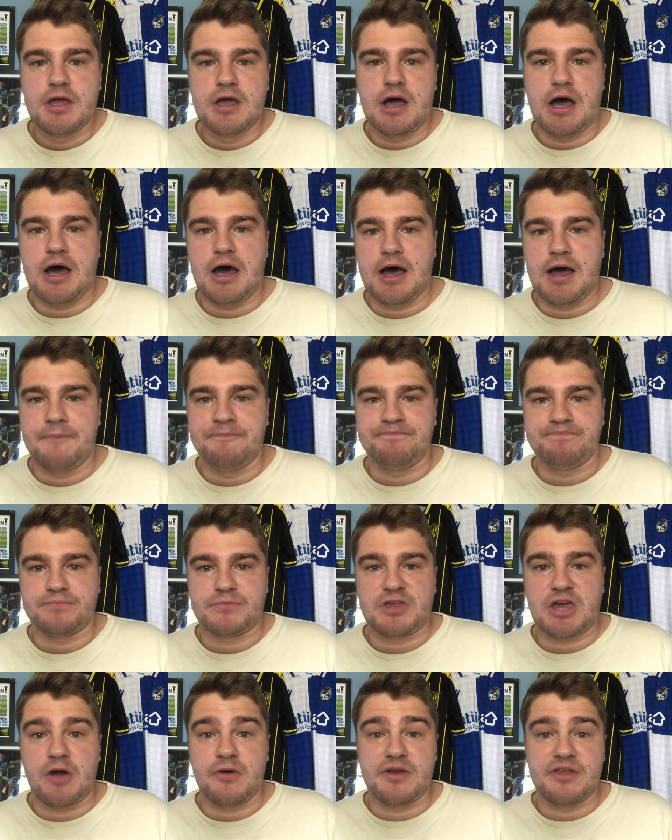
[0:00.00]

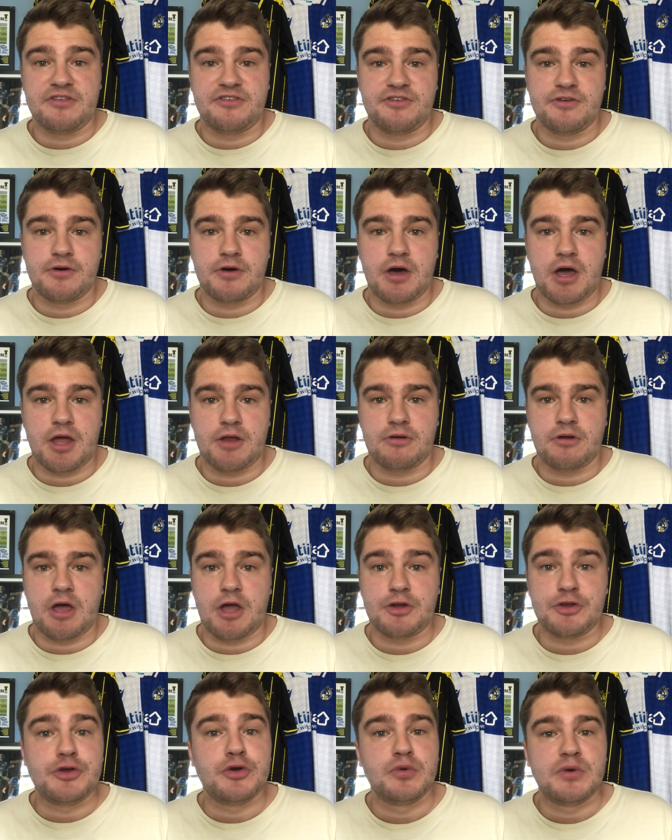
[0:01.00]
going into
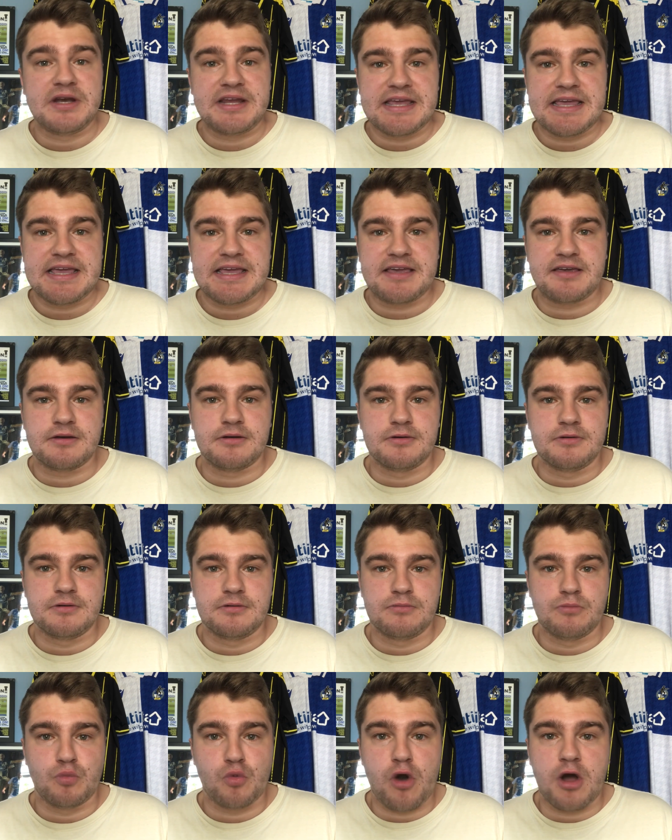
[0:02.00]
a new League
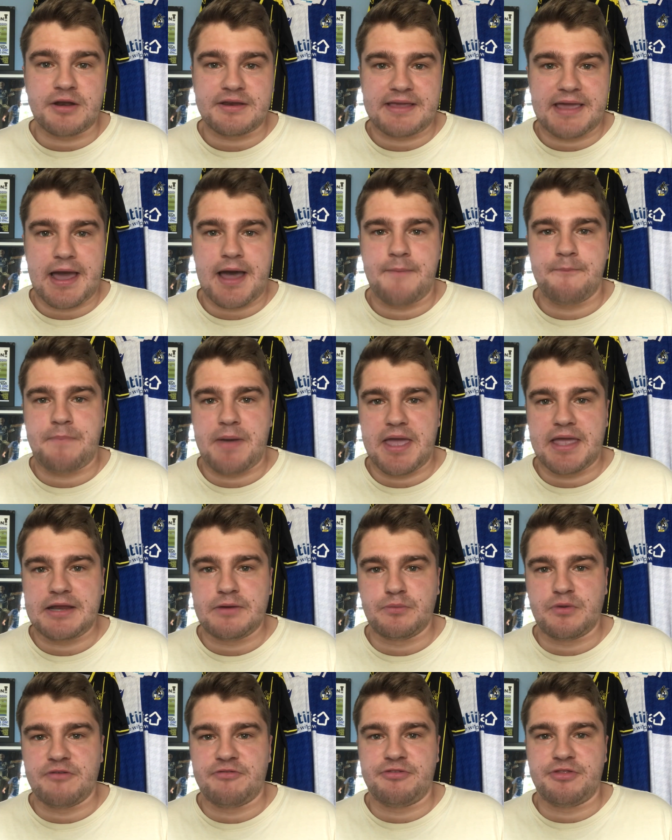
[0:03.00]
One
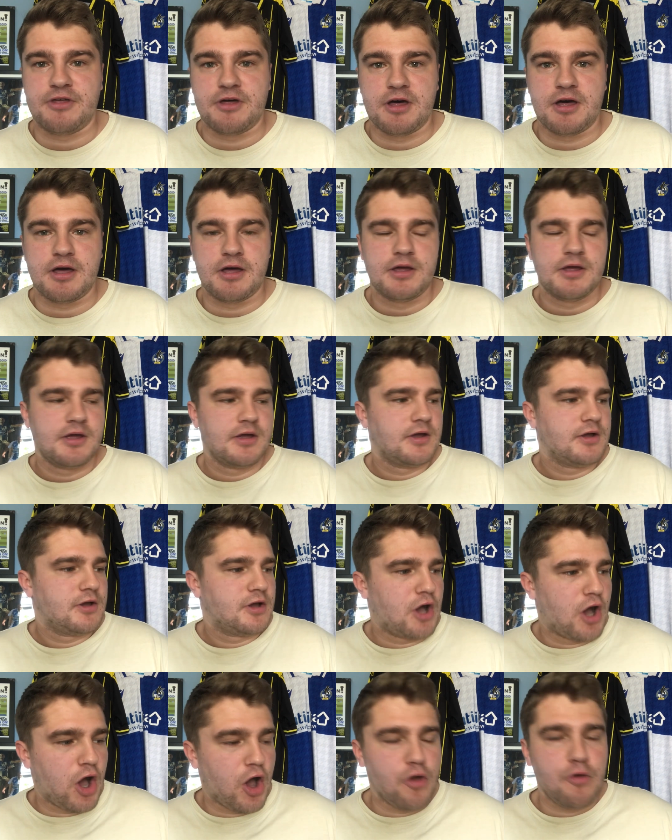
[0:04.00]
campaign with the
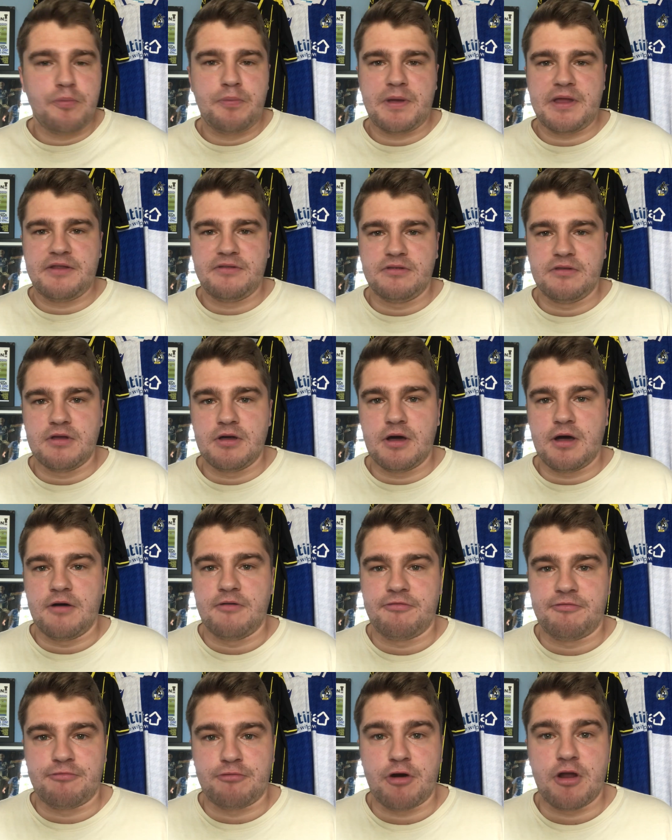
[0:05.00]
hoping
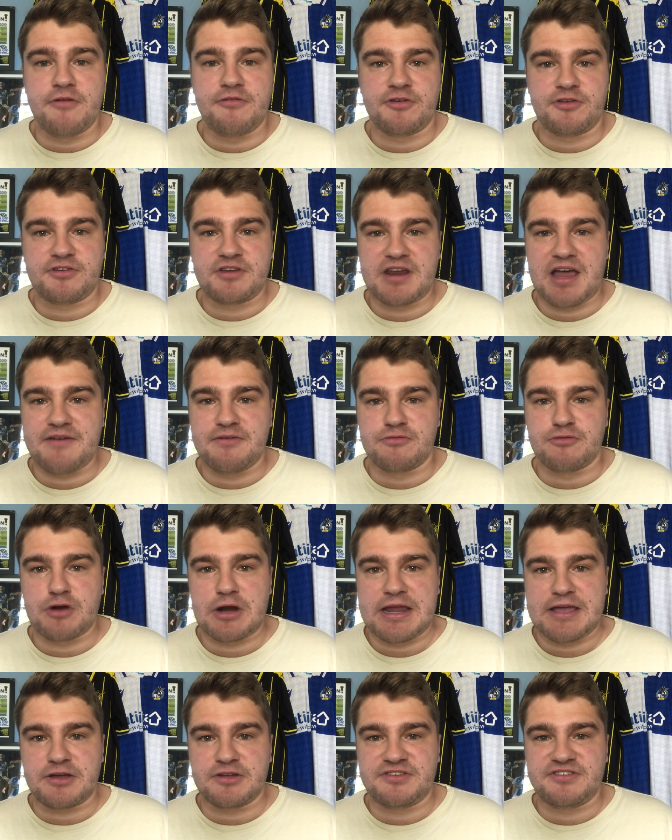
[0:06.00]
of Rovers can have a
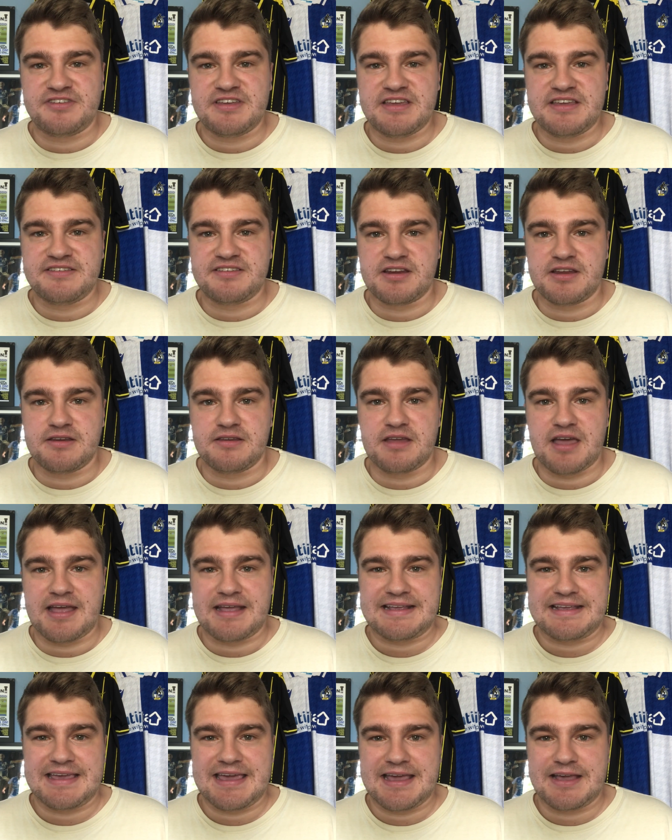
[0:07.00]
really good season
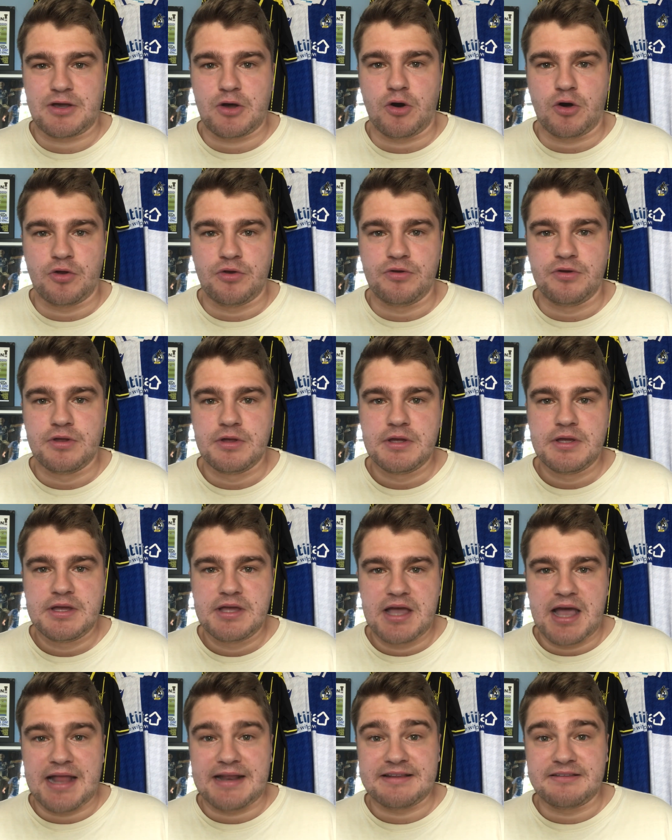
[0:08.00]
and kick on
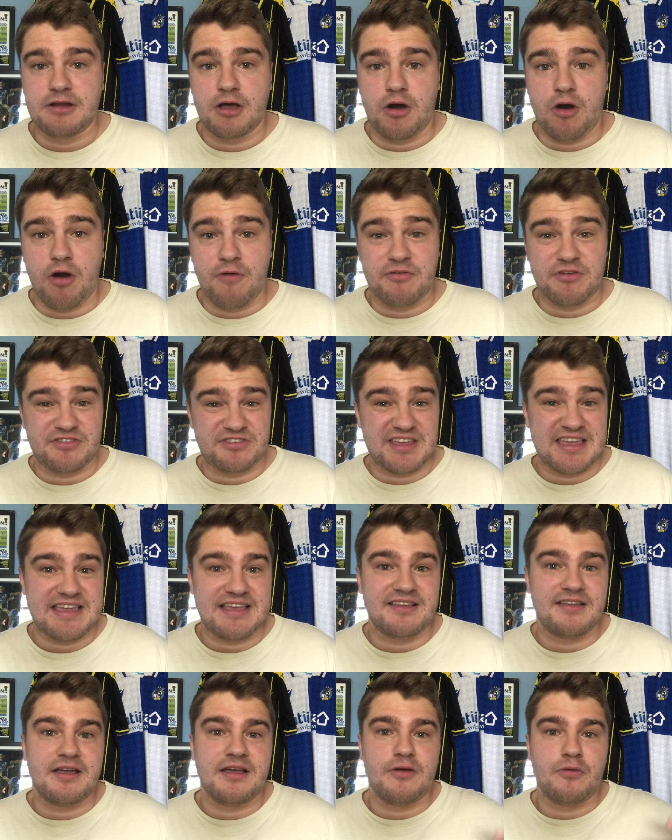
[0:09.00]
and
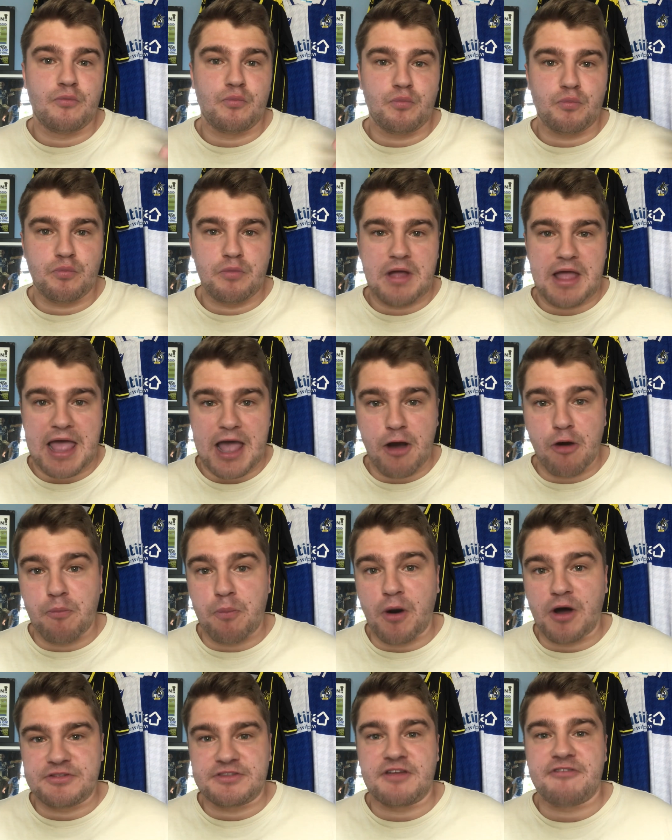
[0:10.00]
obviously
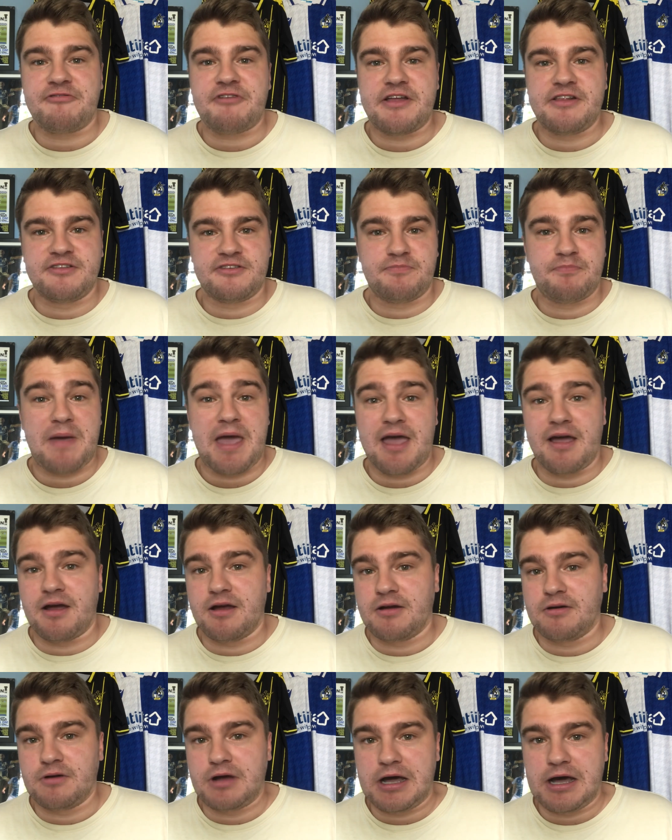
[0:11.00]
help our defence better,